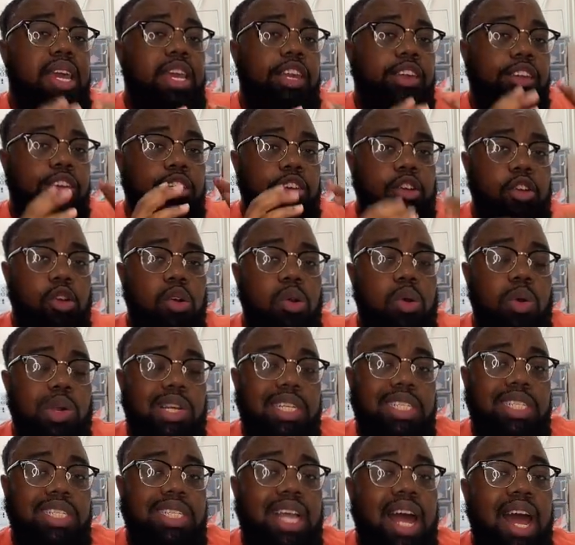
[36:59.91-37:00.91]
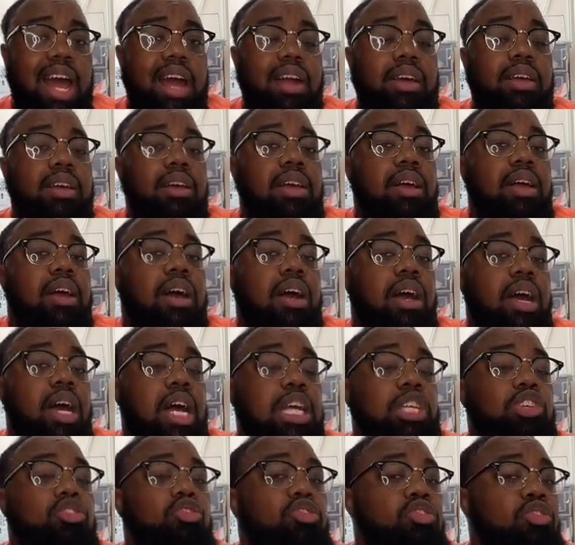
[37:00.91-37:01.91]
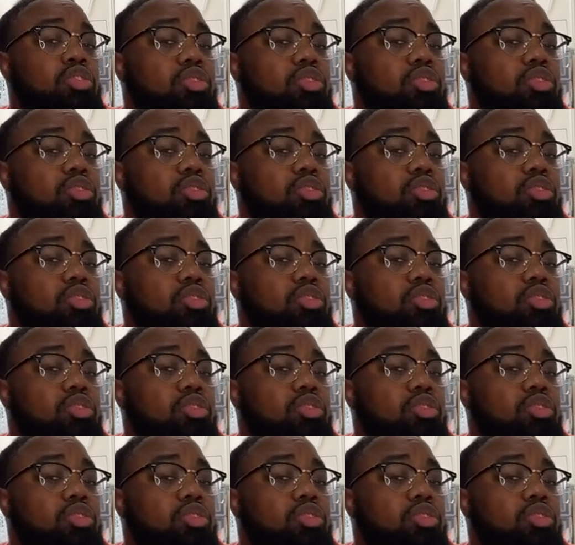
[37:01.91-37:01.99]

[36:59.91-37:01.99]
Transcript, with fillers: ink cure on the sock. You